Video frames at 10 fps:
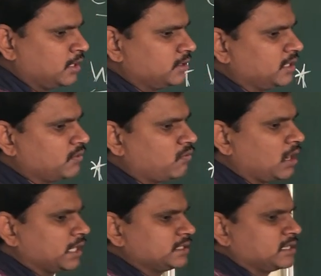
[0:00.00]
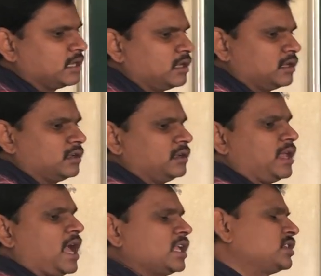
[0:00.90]
Then what is the
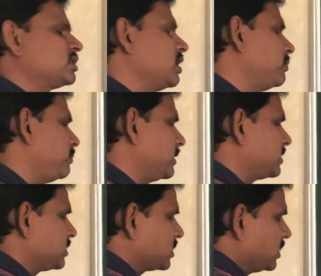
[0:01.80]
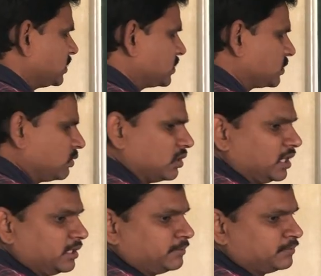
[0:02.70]
natural pest
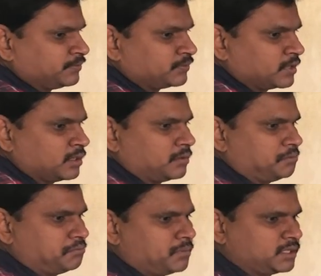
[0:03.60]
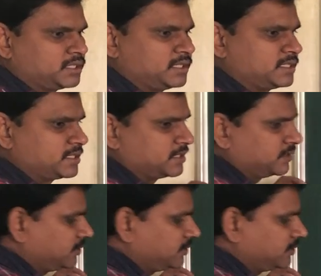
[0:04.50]
controlling methods?